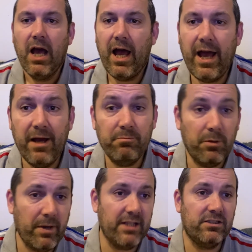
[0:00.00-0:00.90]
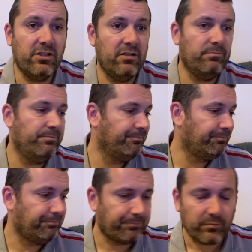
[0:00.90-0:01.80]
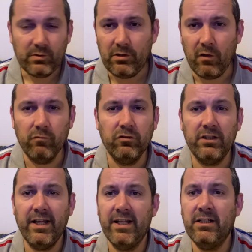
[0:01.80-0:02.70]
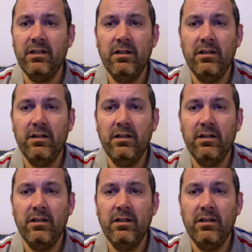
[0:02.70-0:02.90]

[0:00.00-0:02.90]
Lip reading: momentum, running,